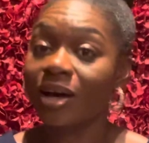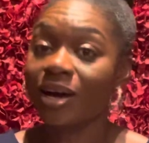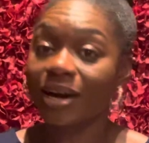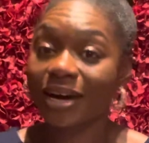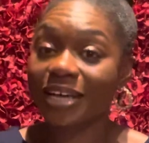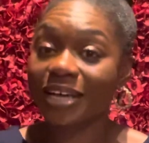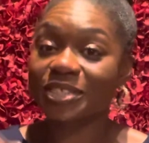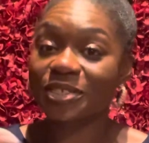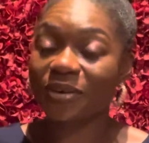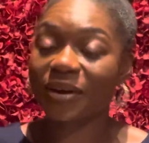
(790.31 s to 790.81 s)

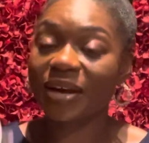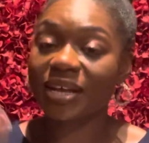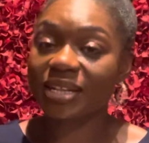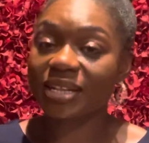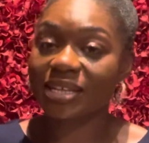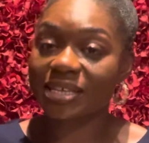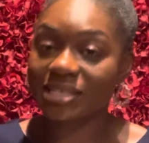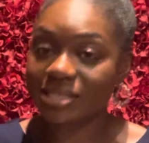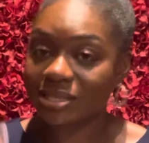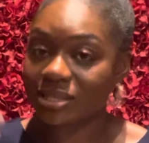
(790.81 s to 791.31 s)
because you're at
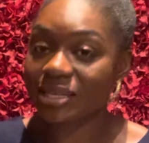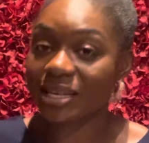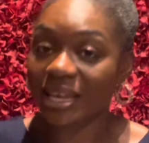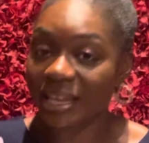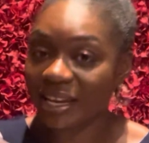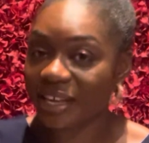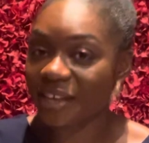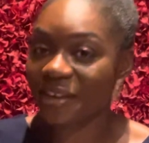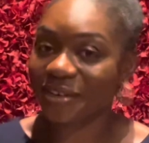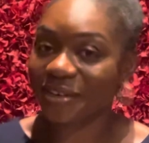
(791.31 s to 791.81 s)
least
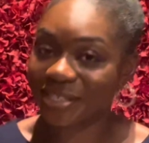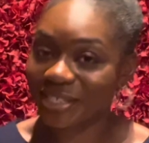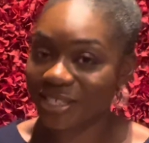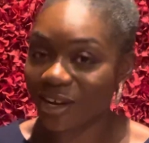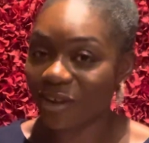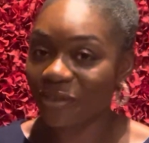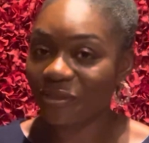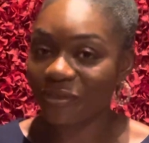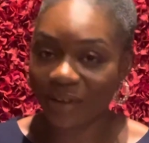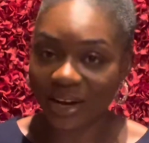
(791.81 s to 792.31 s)
getting
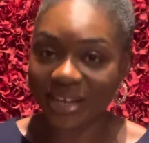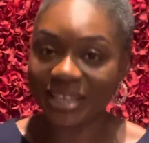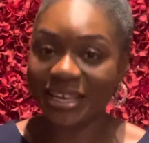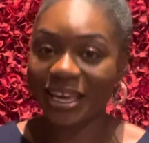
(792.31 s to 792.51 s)
yourself ready,